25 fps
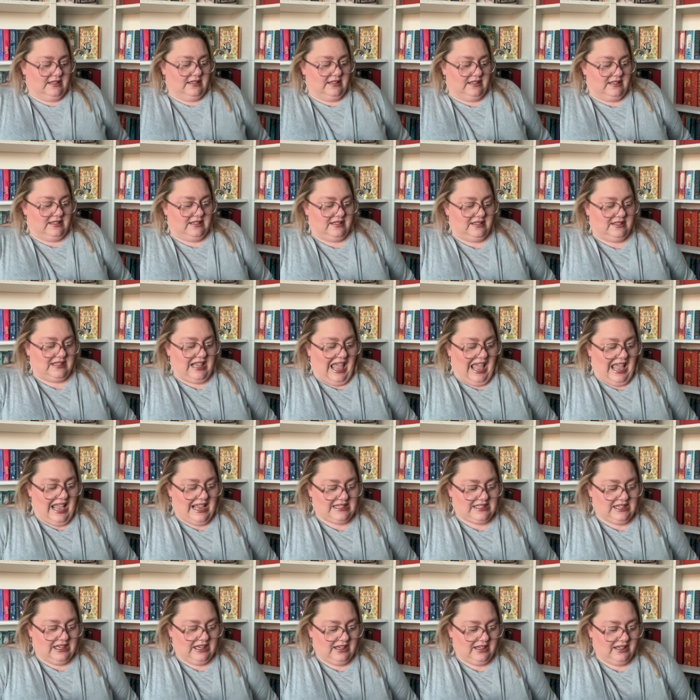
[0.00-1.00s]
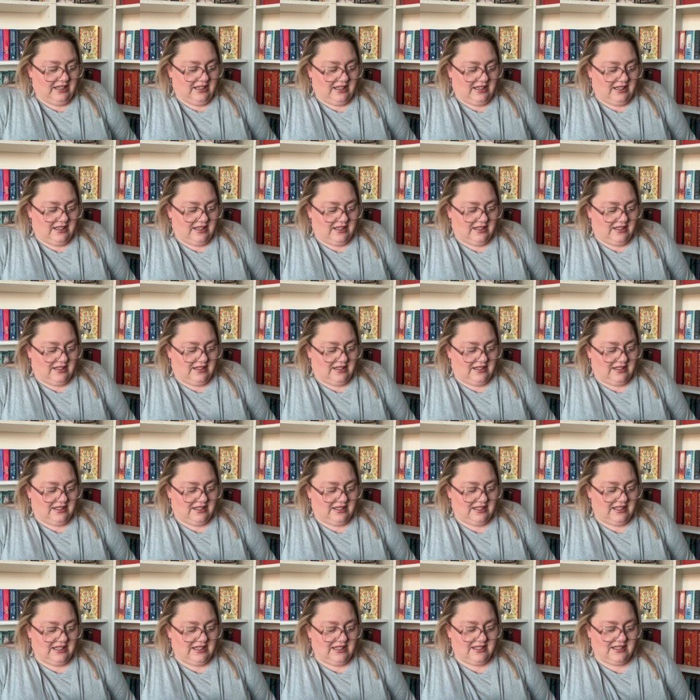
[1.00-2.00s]
Z
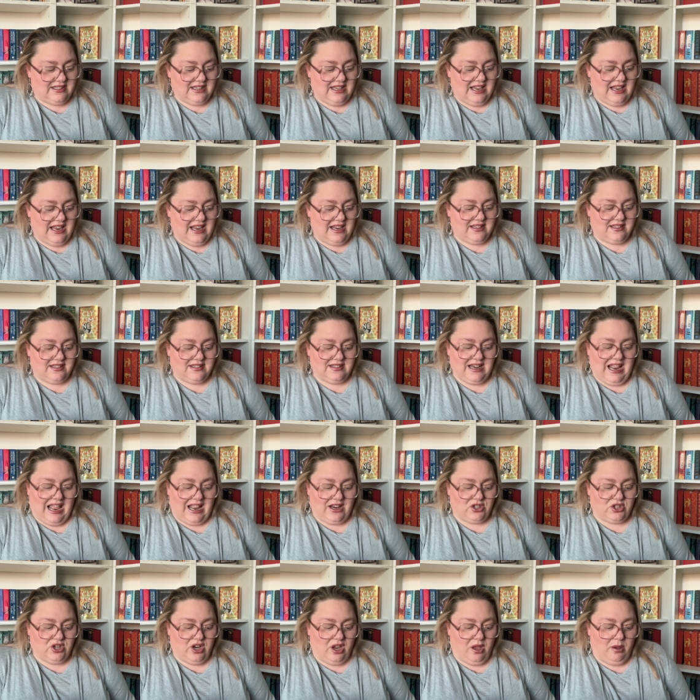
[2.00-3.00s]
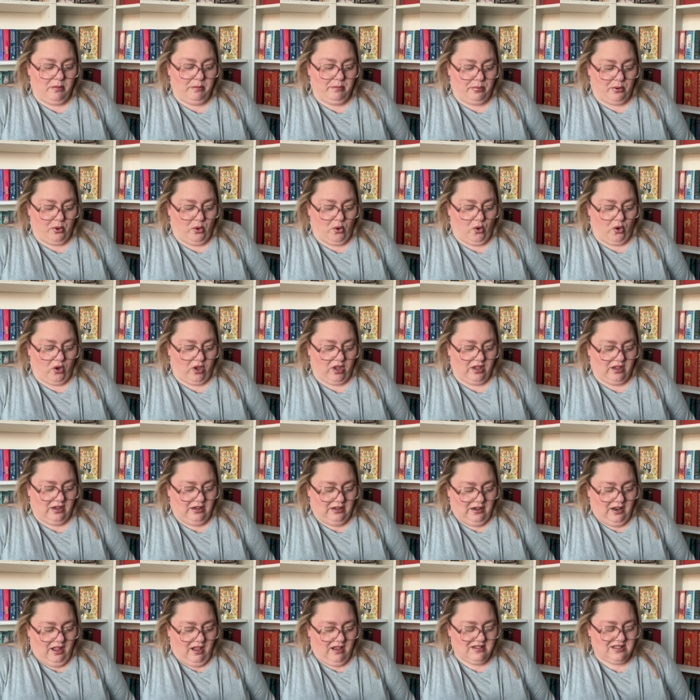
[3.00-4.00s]
ZZ Snatcher book,
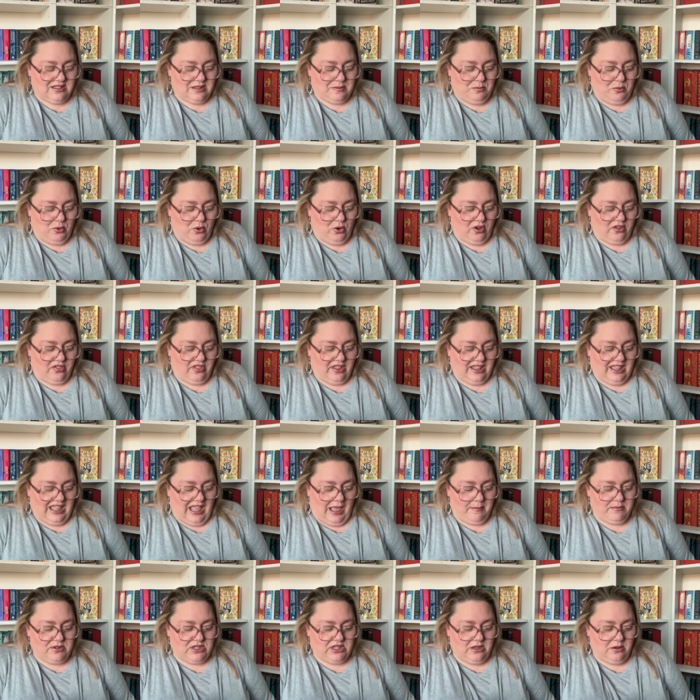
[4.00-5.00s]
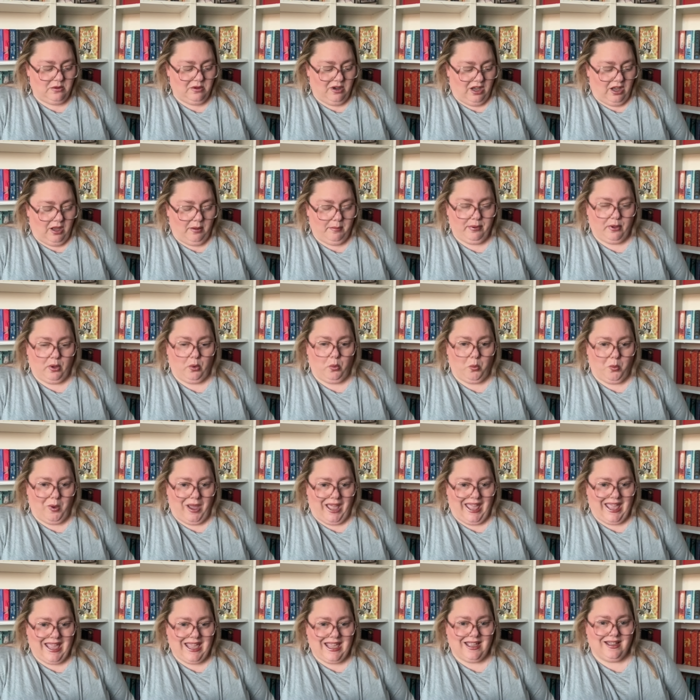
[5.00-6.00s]
last book that kept you up
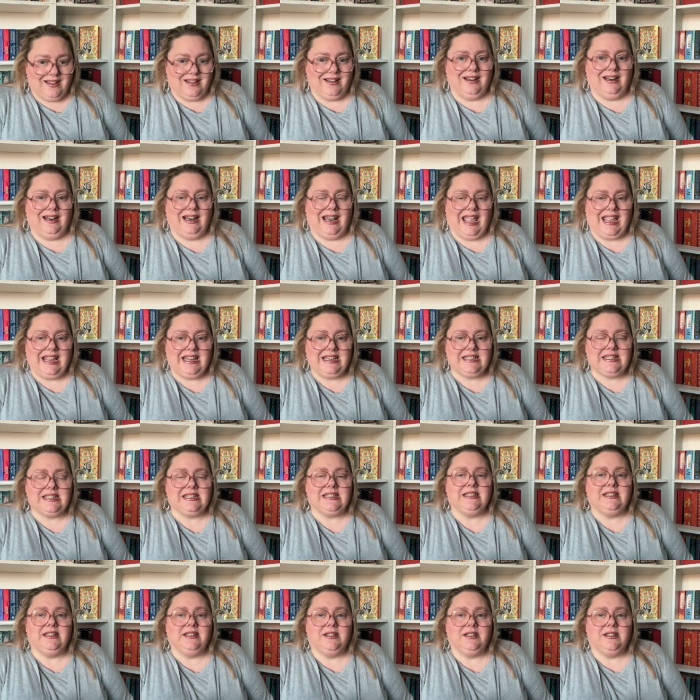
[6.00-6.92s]
way late.